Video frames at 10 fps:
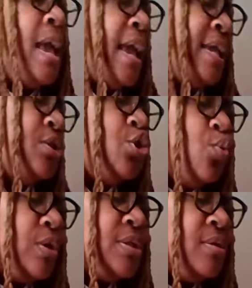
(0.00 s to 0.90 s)

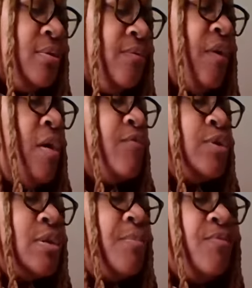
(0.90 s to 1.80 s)
intuitive. For
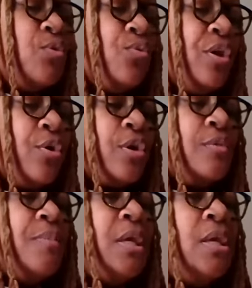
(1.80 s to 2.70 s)
some of you, there
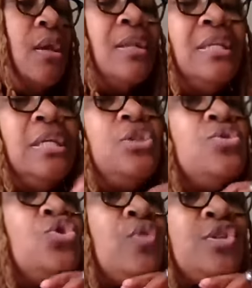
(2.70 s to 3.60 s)
could be a need
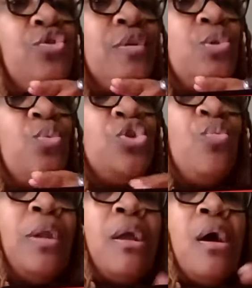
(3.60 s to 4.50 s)
to trust your intuition
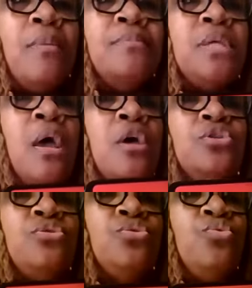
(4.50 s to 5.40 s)
when it comes
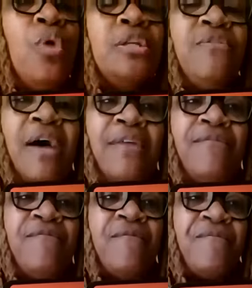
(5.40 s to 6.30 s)
to a divine
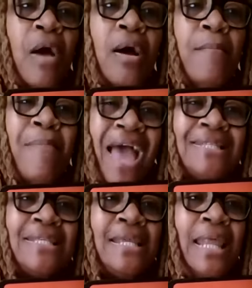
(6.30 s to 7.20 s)
uh,
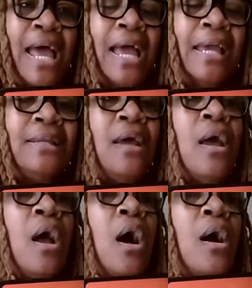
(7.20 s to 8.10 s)
masculine.
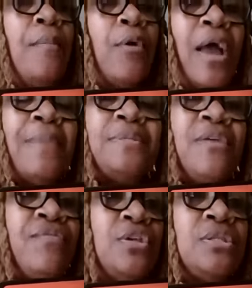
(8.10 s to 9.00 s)
Uh, perhaps
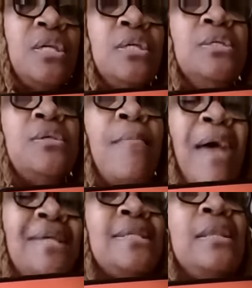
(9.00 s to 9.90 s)
if this is a
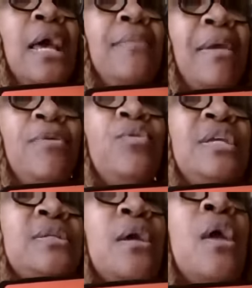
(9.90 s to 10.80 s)
masculine, maybe you
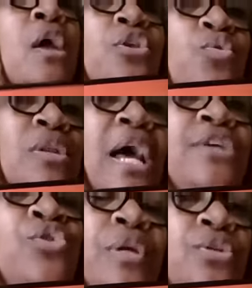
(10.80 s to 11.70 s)
need to
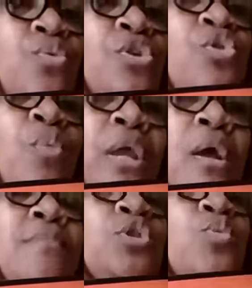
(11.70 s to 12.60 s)
utilize your intuition when it
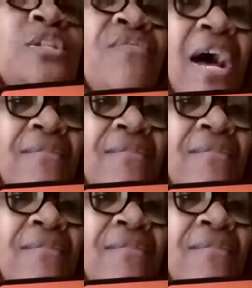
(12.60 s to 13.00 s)
comes to a divine